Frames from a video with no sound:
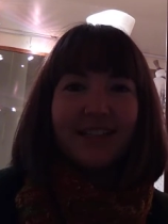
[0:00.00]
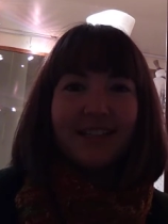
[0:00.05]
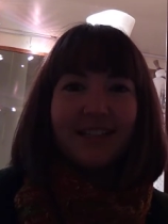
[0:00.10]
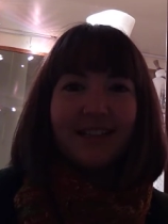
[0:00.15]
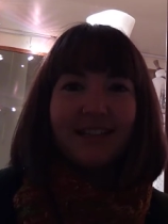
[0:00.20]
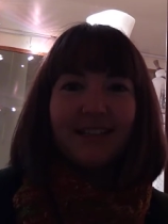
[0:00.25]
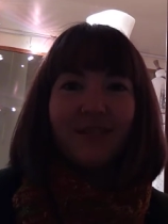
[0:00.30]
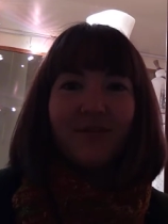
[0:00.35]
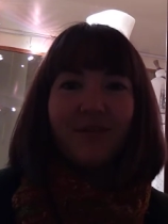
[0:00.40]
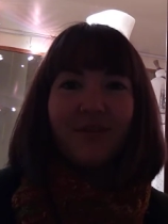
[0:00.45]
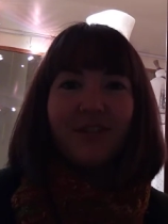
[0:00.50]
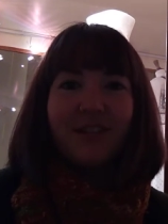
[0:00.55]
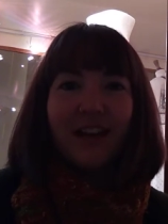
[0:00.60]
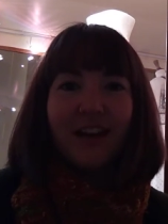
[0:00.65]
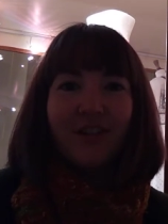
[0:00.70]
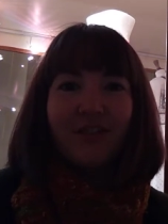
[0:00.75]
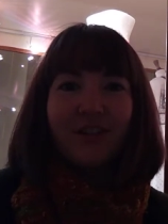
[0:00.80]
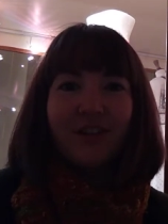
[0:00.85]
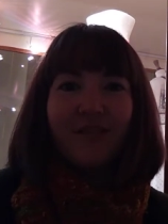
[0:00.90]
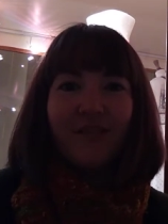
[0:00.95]
Assistant for
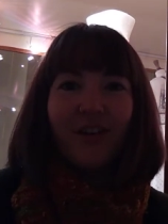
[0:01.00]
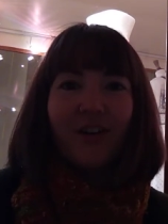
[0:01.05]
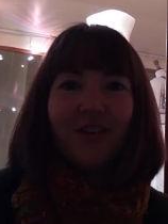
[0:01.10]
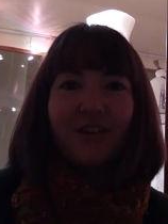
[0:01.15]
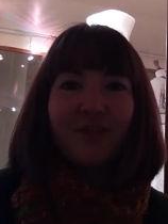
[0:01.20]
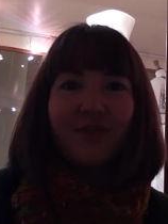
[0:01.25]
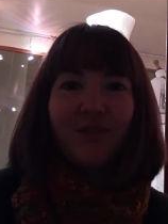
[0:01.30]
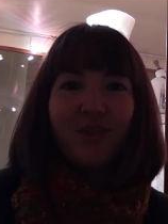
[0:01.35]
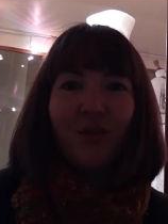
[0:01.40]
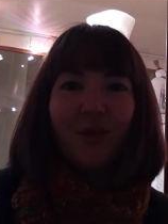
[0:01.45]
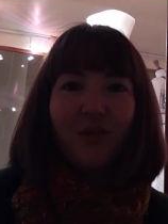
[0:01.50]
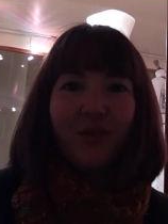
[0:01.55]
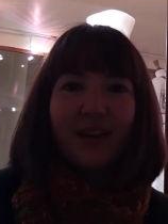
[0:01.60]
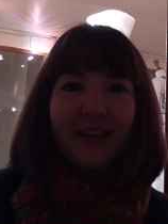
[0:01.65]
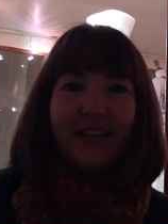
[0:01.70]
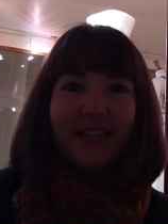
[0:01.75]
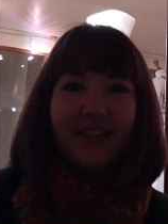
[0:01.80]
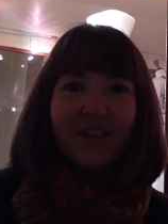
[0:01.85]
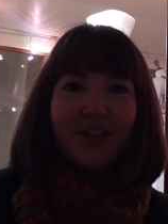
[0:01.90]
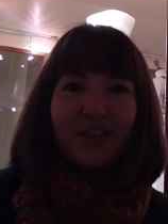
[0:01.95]
Decorative Arts for North
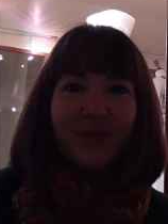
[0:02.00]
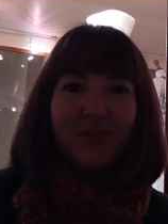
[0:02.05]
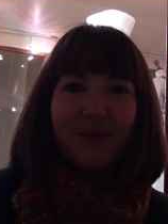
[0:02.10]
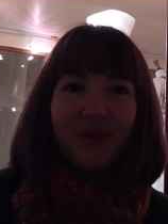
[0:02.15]
Lincolnshire